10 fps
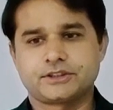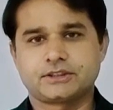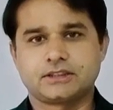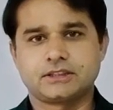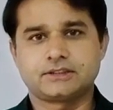
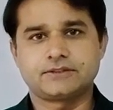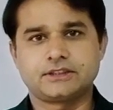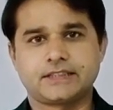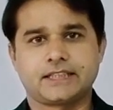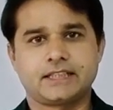which it
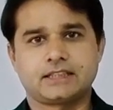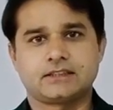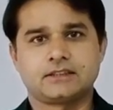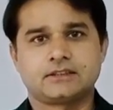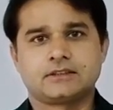will
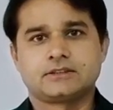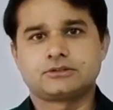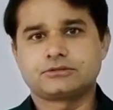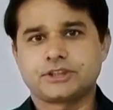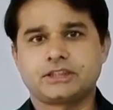take
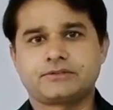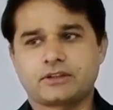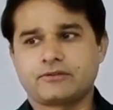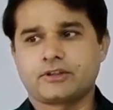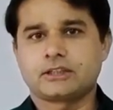to reach
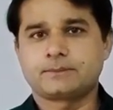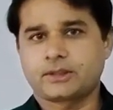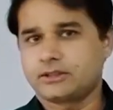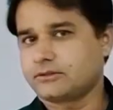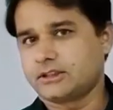from one
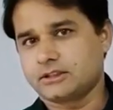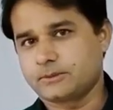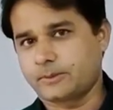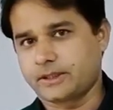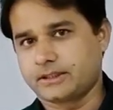point to
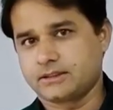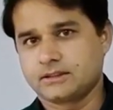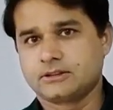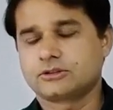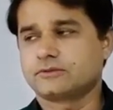another point.
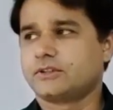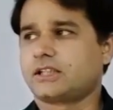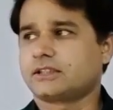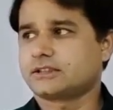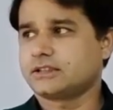So,
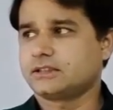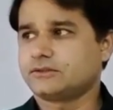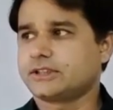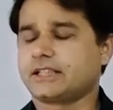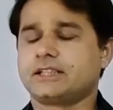
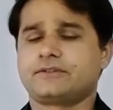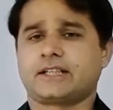velocity we can